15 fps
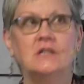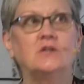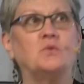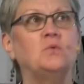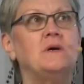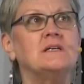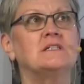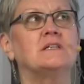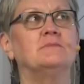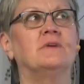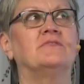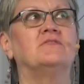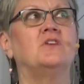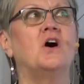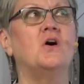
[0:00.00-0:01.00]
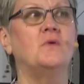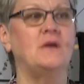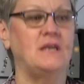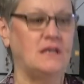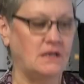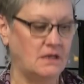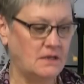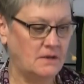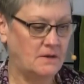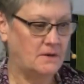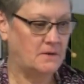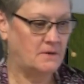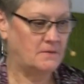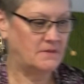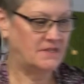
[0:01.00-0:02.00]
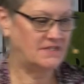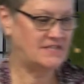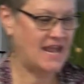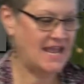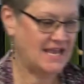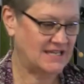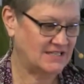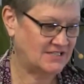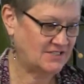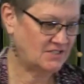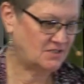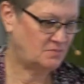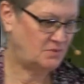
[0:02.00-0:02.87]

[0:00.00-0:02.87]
The wisdom of knowing the dance